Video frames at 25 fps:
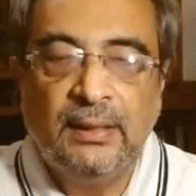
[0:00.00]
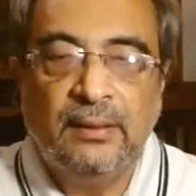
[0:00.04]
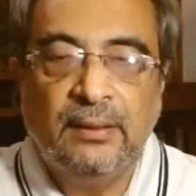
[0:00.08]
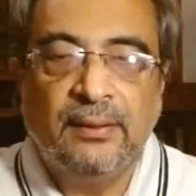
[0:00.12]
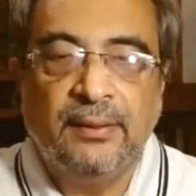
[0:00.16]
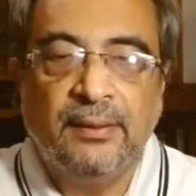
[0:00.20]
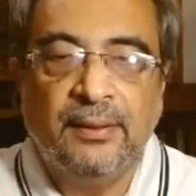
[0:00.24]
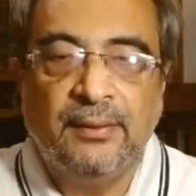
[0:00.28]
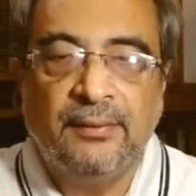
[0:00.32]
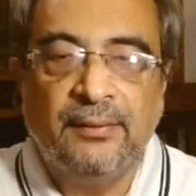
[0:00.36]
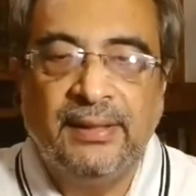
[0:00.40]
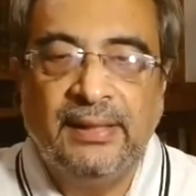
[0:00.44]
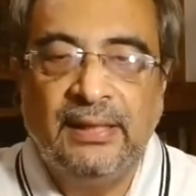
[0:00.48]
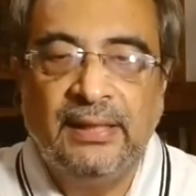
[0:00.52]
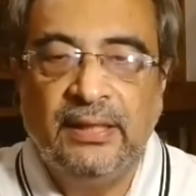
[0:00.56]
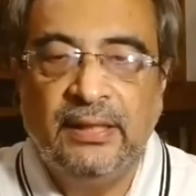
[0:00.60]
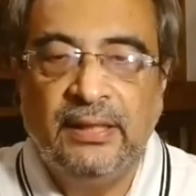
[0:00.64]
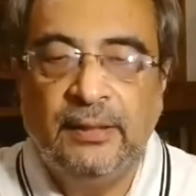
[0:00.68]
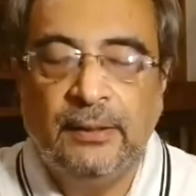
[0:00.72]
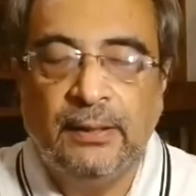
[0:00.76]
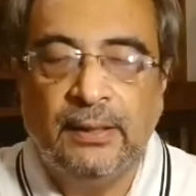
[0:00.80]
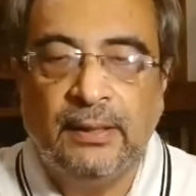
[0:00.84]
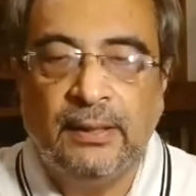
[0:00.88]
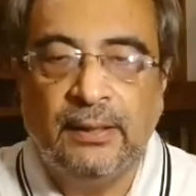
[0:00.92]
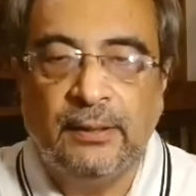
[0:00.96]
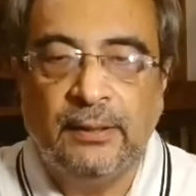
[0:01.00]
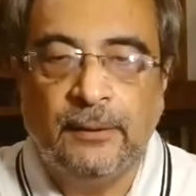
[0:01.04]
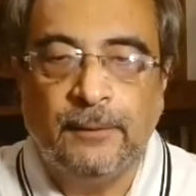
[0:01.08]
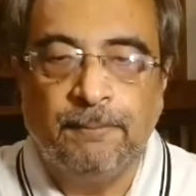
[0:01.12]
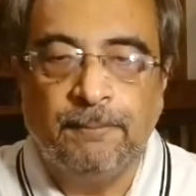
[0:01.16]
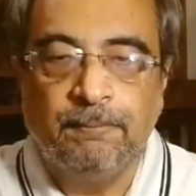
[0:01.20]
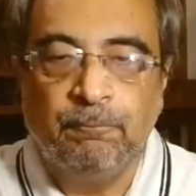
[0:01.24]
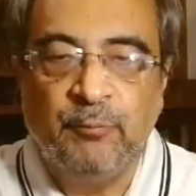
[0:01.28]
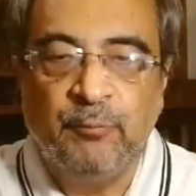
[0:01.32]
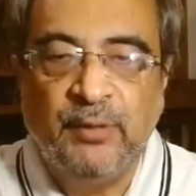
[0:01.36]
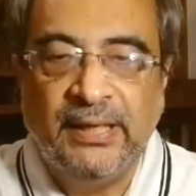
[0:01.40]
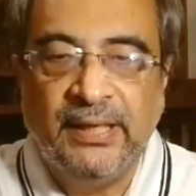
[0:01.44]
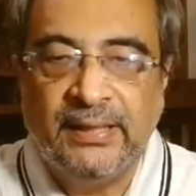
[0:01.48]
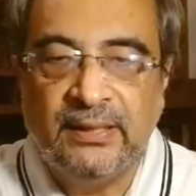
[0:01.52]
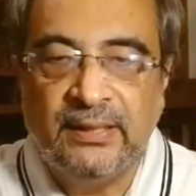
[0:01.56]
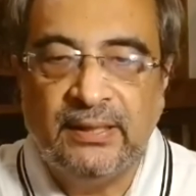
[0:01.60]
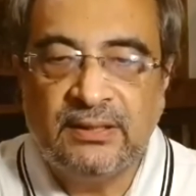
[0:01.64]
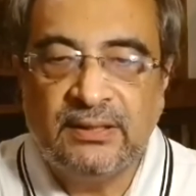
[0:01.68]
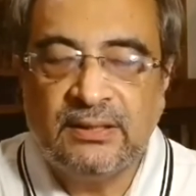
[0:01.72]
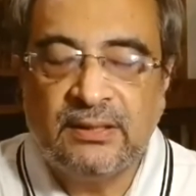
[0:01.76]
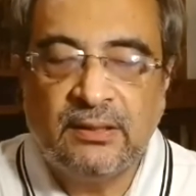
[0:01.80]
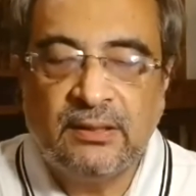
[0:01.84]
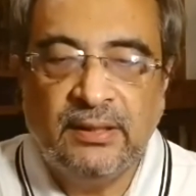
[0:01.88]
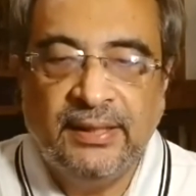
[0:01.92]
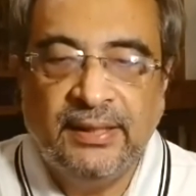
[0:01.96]
They really uh, make
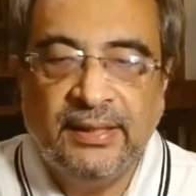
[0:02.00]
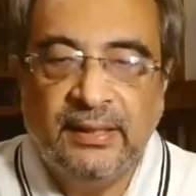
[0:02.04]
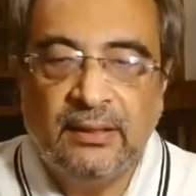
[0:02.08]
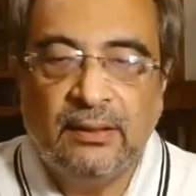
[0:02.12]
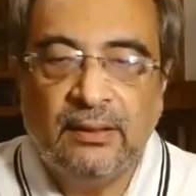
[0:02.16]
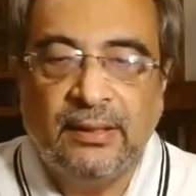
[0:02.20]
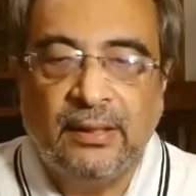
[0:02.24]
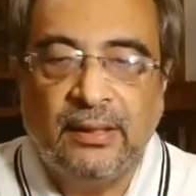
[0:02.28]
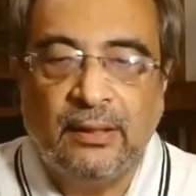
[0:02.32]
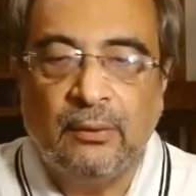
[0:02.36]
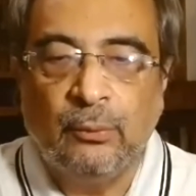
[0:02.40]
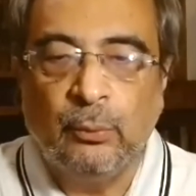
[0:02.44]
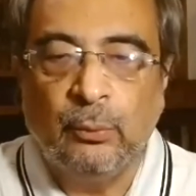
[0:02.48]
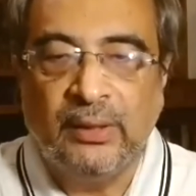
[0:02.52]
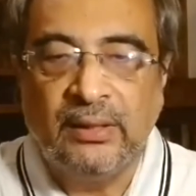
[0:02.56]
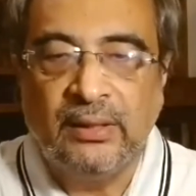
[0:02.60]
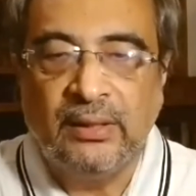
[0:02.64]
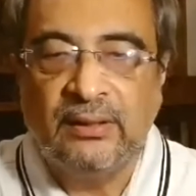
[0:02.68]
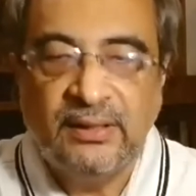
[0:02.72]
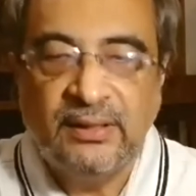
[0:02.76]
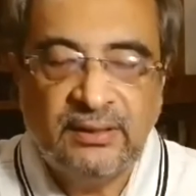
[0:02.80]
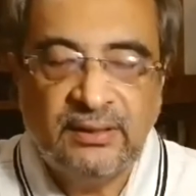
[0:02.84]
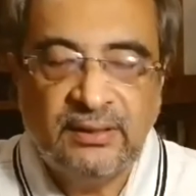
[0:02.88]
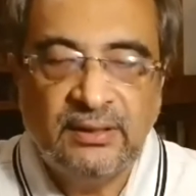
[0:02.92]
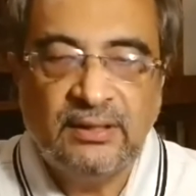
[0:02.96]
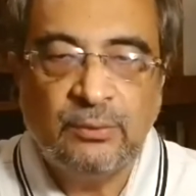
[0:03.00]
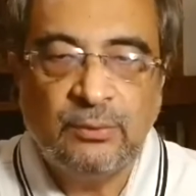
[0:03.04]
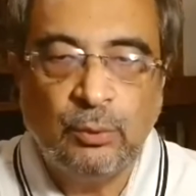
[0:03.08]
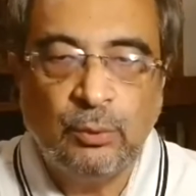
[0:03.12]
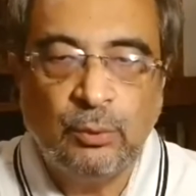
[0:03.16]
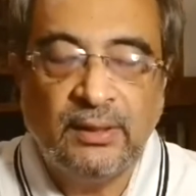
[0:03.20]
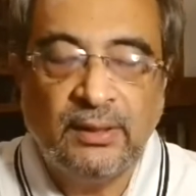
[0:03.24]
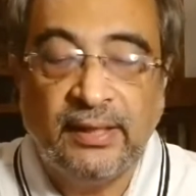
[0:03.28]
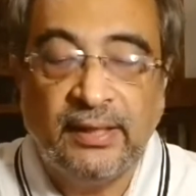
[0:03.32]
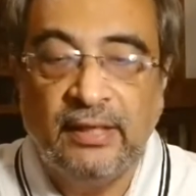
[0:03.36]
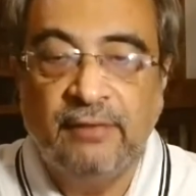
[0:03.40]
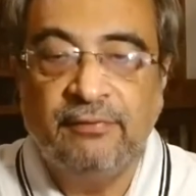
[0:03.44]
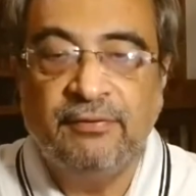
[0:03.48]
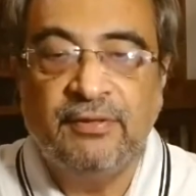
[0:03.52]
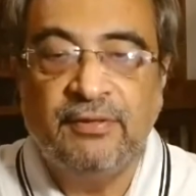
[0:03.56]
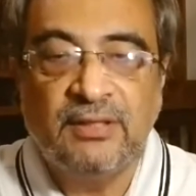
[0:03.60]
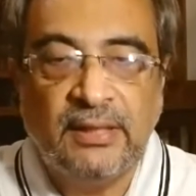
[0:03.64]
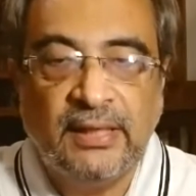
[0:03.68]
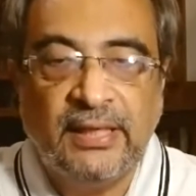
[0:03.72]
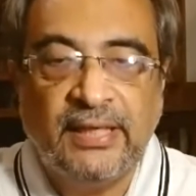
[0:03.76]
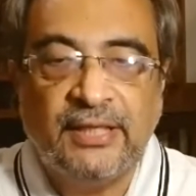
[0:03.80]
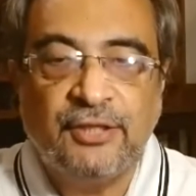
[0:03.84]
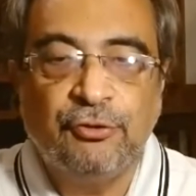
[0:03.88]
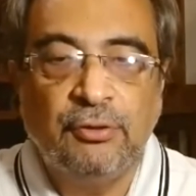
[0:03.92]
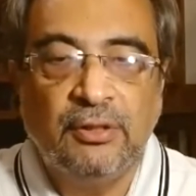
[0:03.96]
us think that, well, this is what life is
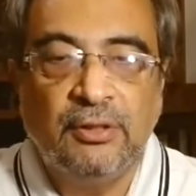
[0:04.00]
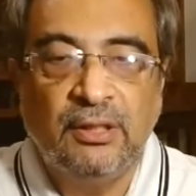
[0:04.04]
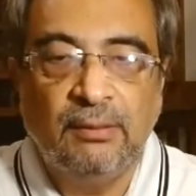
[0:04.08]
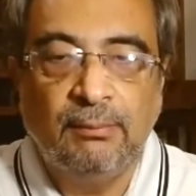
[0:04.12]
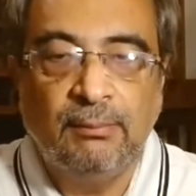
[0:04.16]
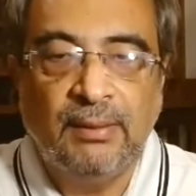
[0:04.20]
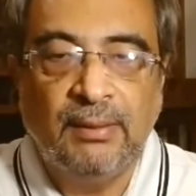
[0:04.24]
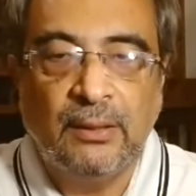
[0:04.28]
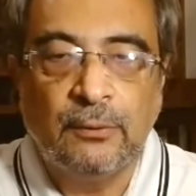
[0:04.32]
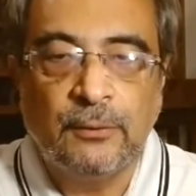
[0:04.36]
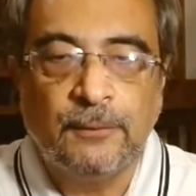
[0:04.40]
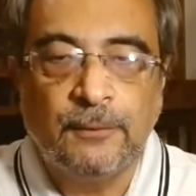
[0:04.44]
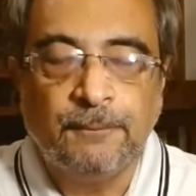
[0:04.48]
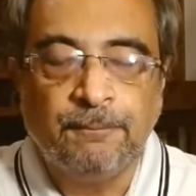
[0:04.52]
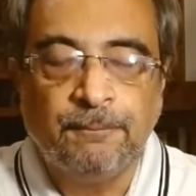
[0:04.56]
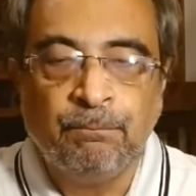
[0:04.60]
actually about.